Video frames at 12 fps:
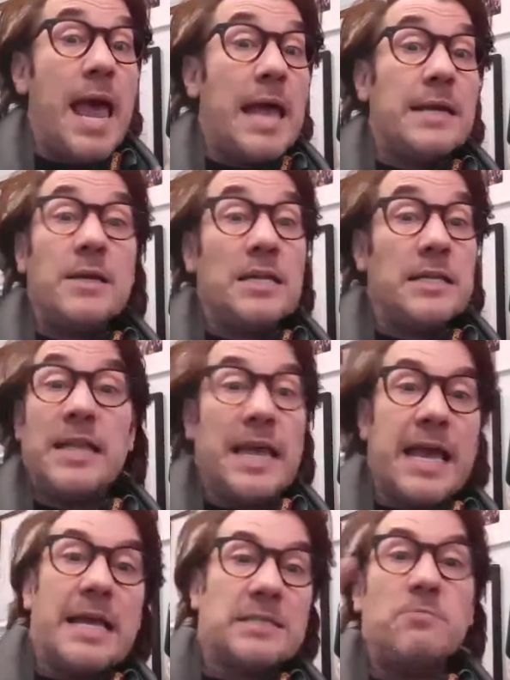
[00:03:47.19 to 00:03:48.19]
and it,
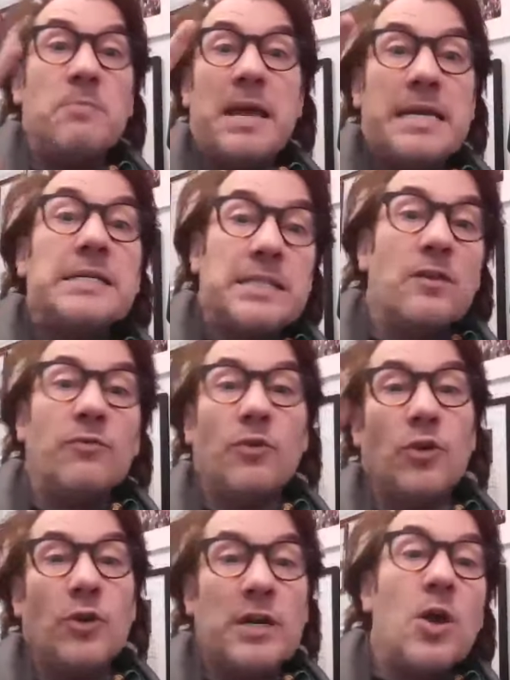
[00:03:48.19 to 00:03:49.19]
like, has many
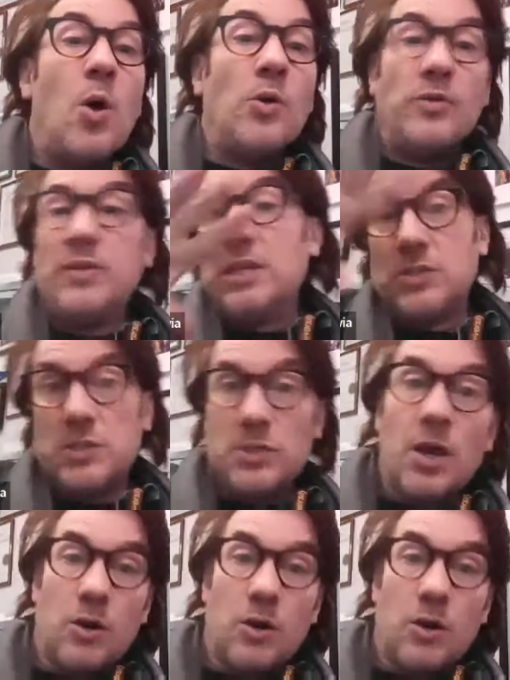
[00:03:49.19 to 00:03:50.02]
silver and gold discs